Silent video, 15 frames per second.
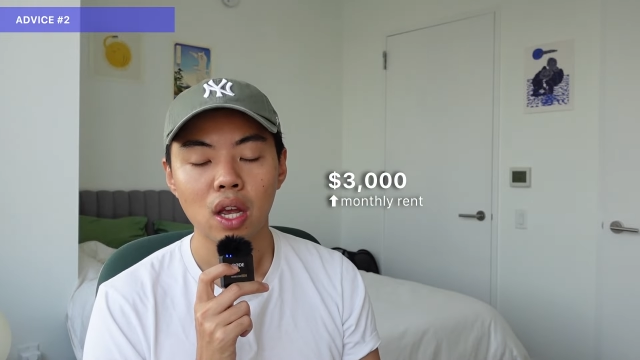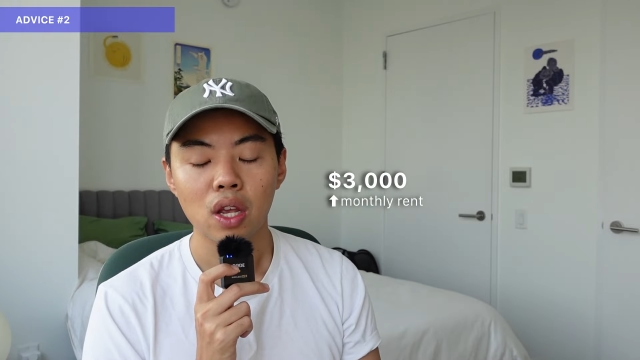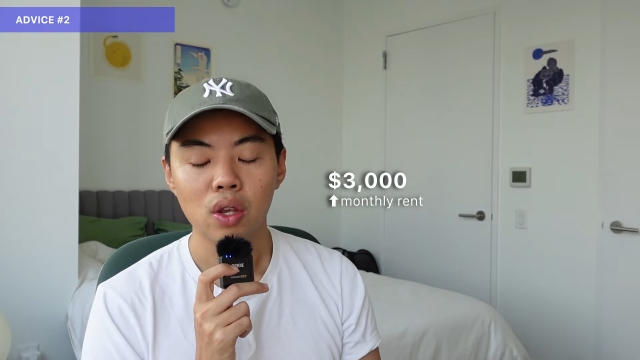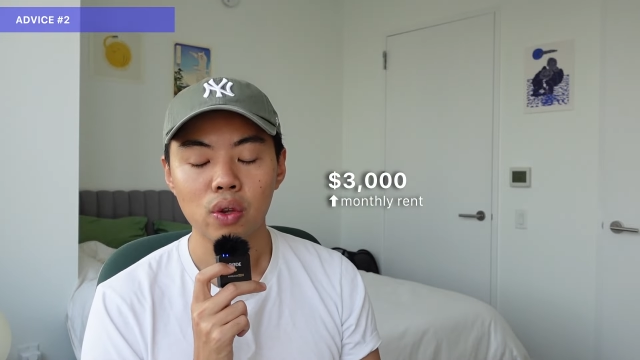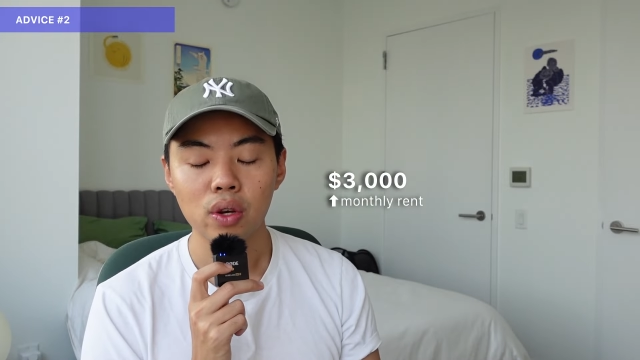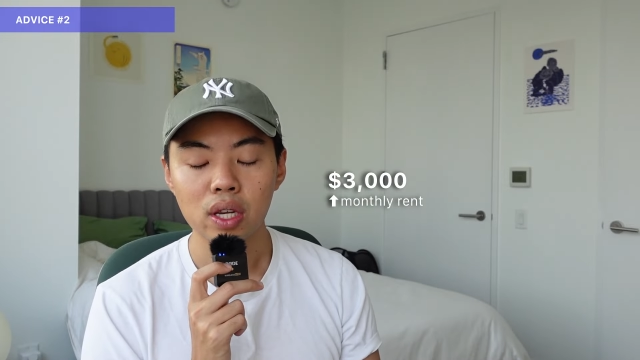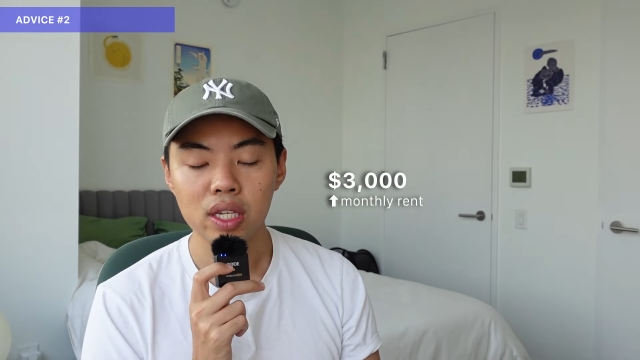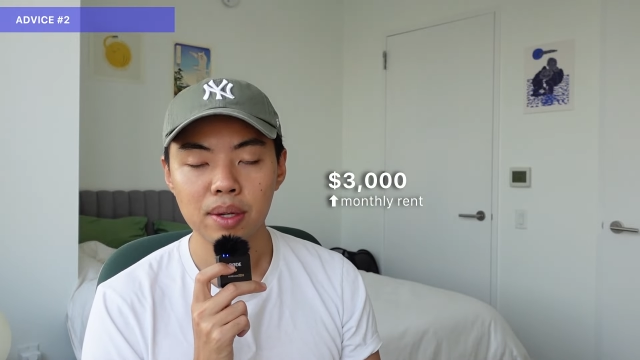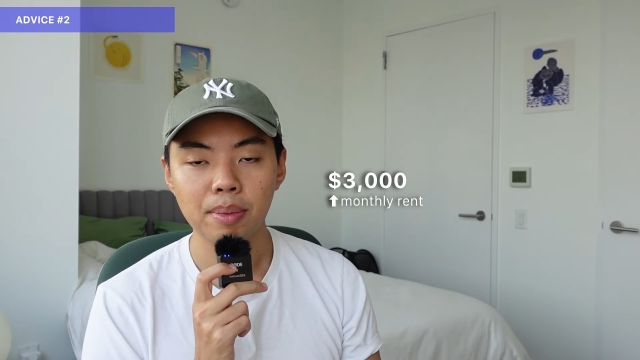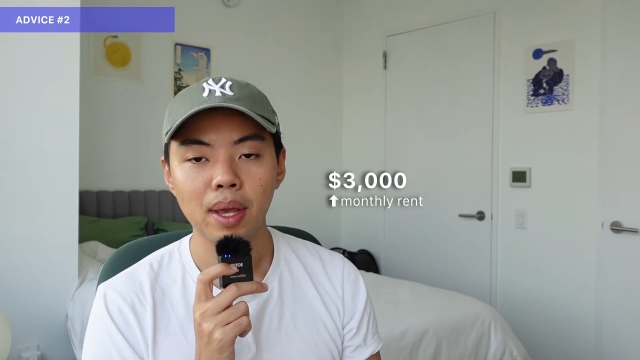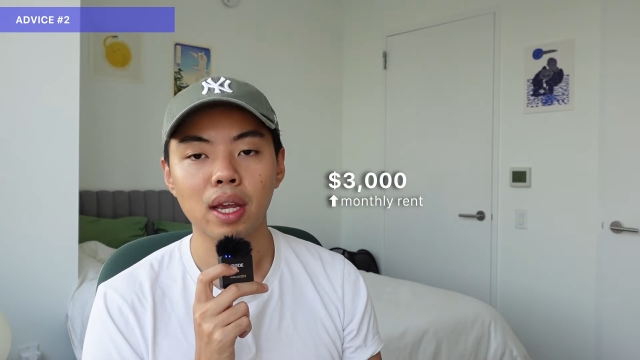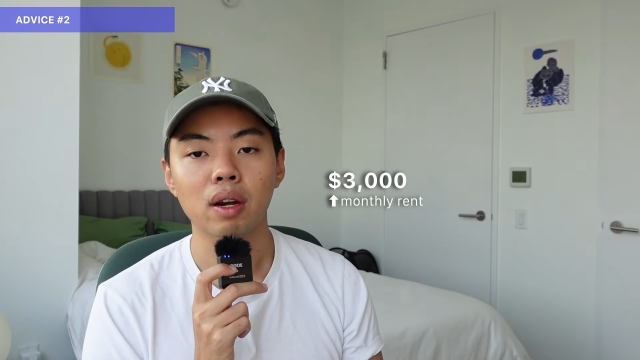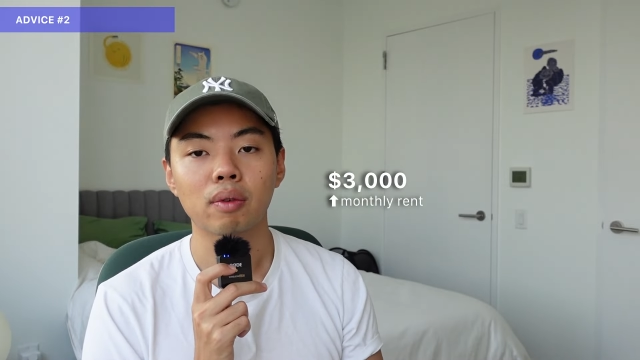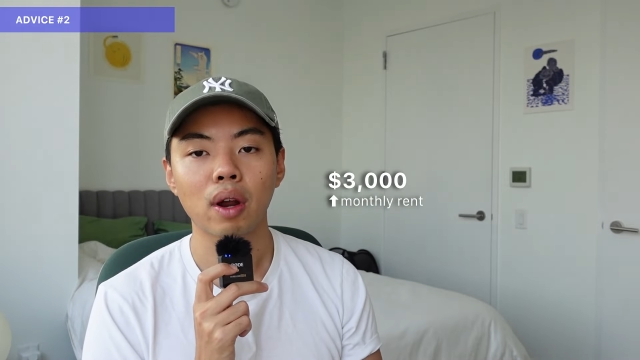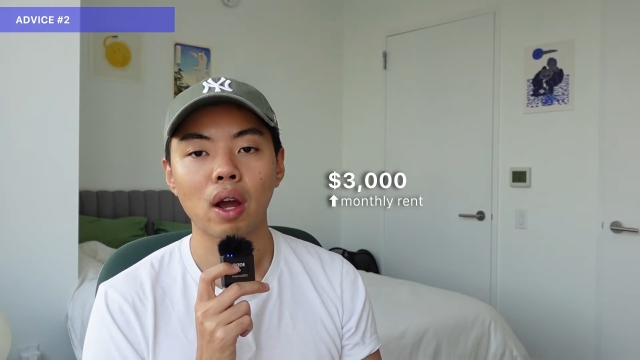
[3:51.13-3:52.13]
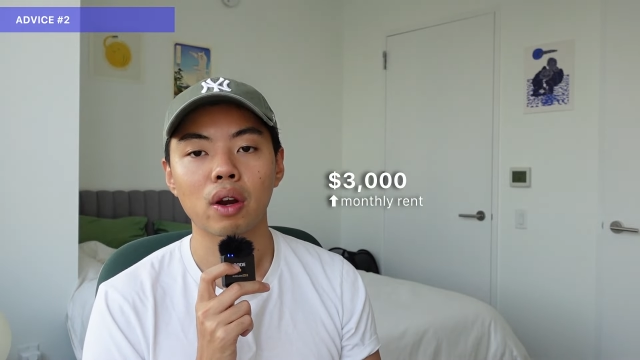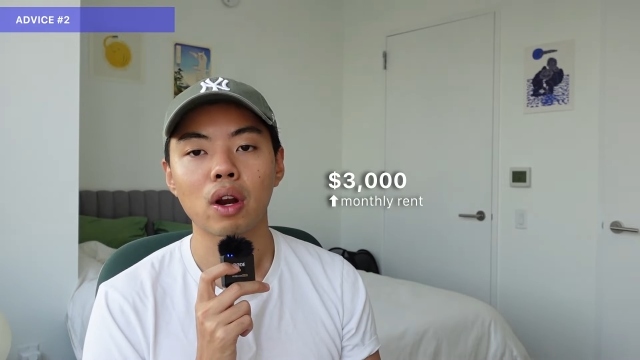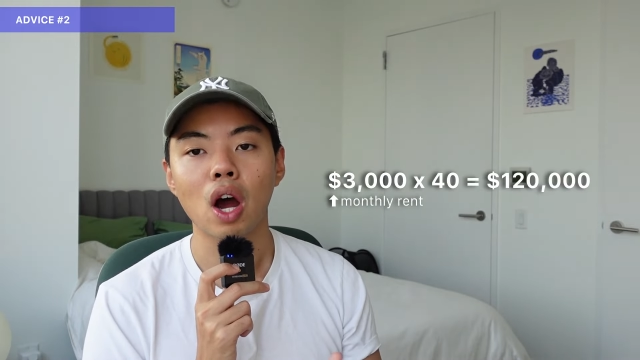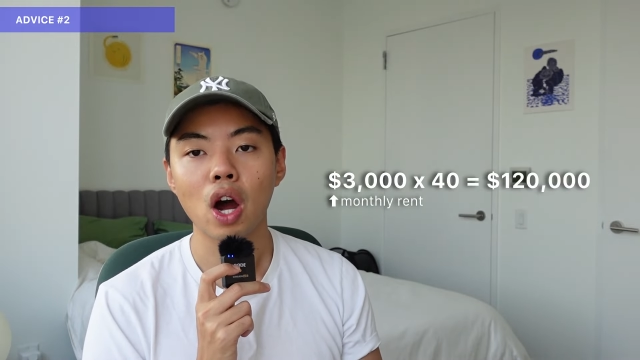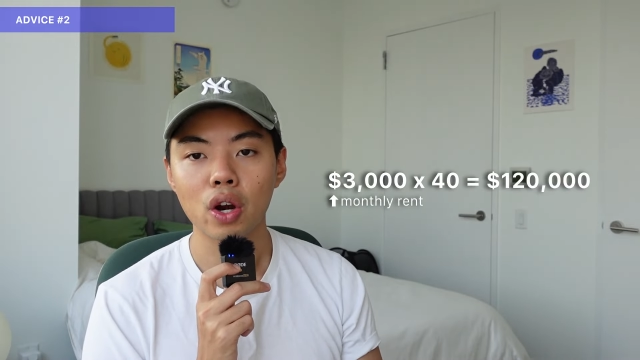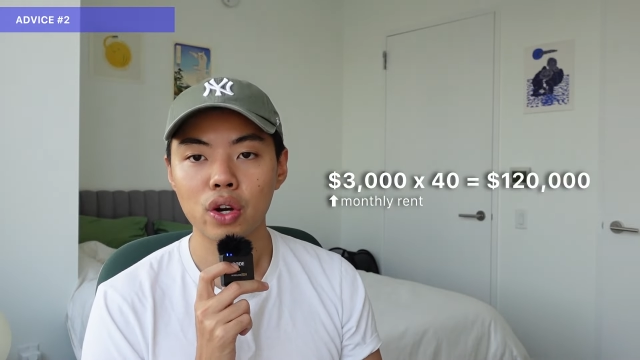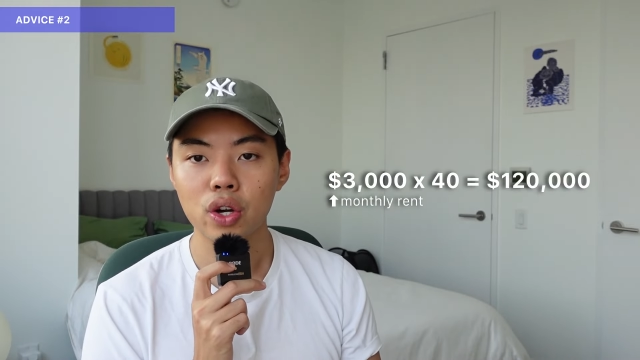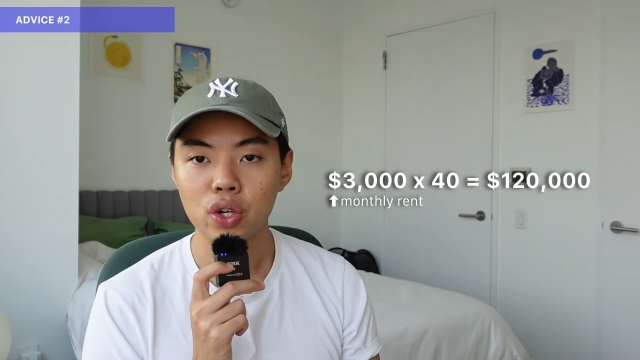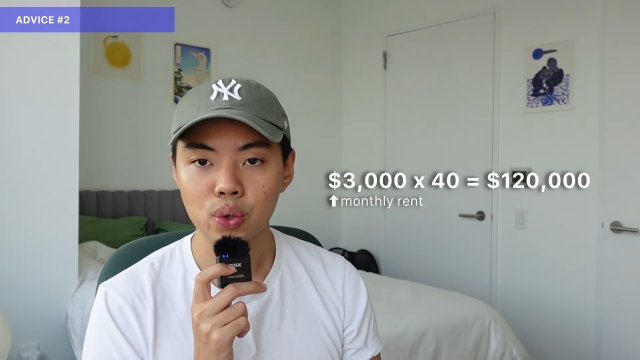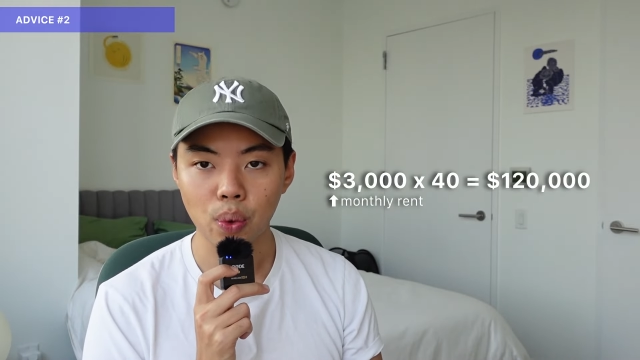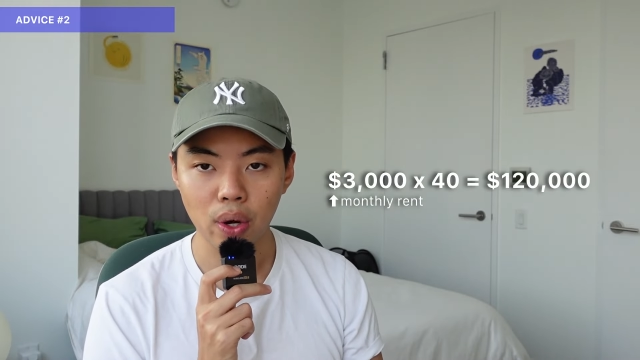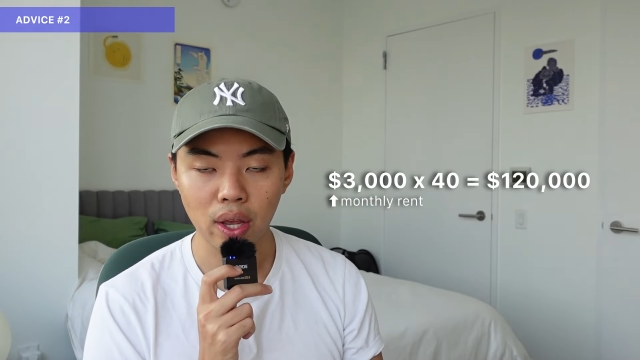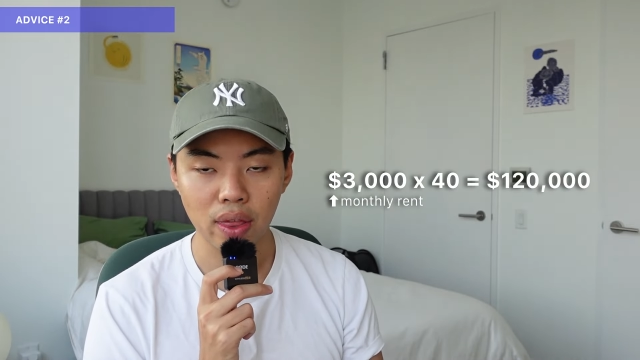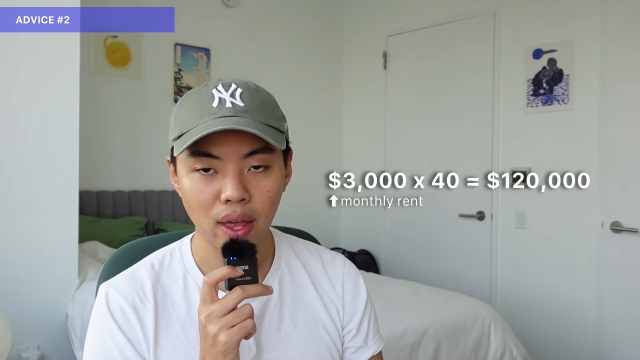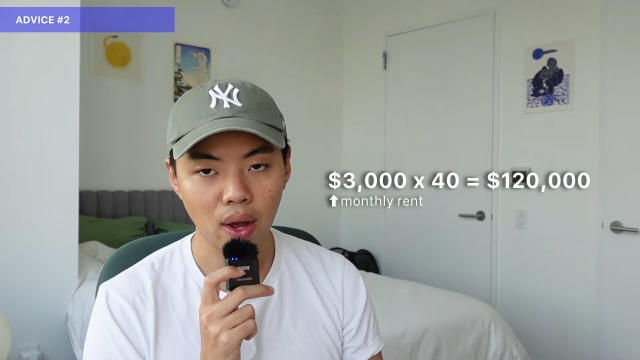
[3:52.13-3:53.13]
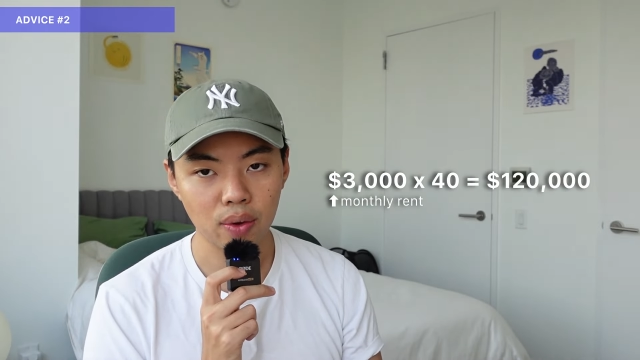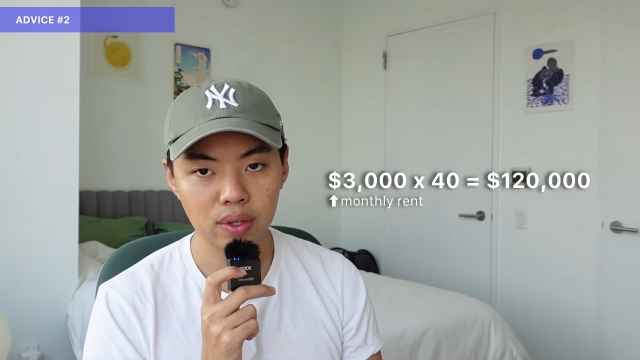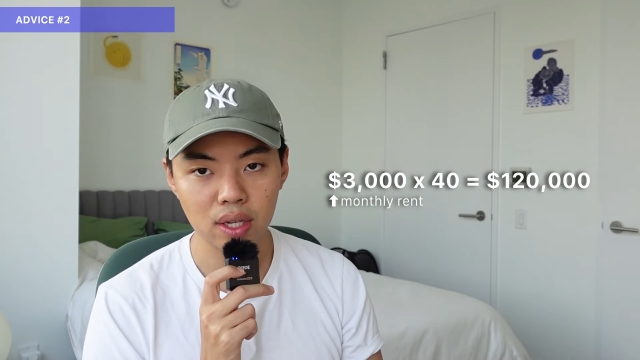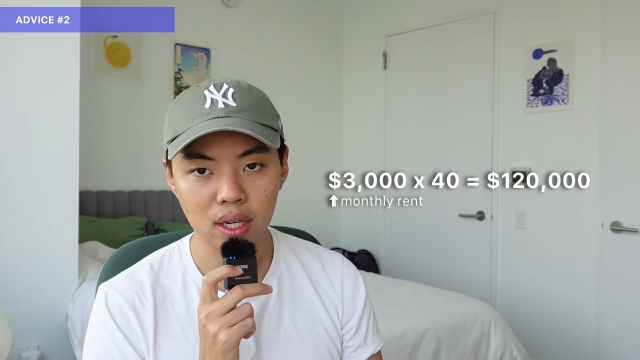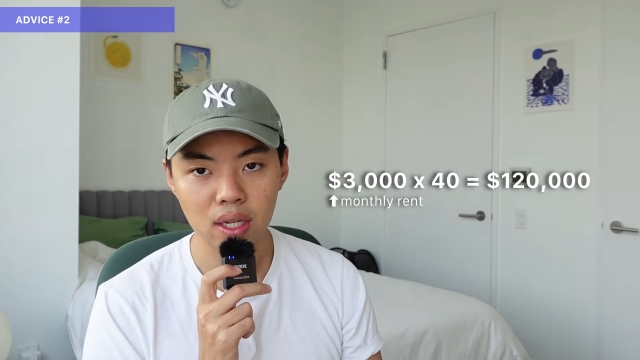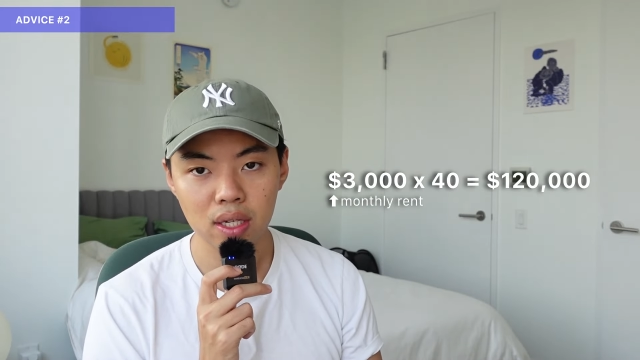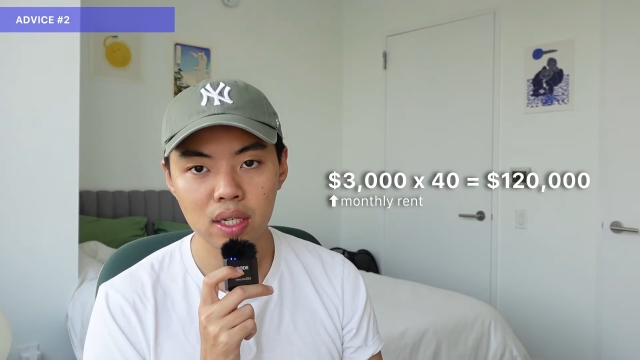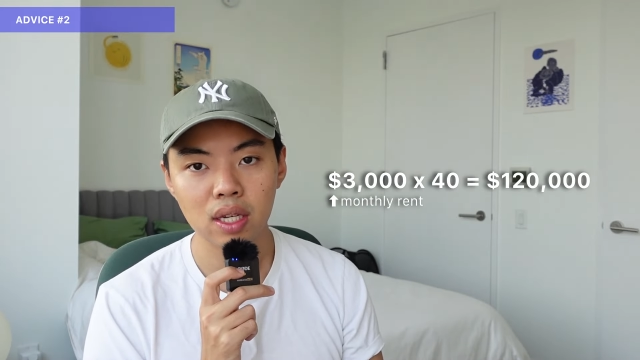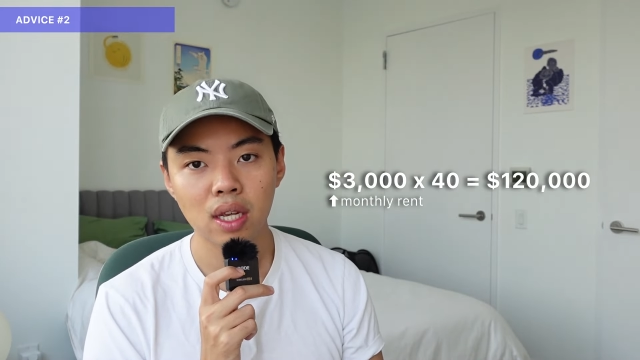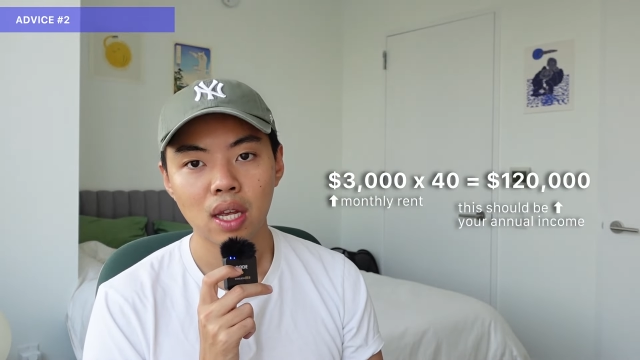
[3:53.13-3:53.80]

you need to make around $120,000.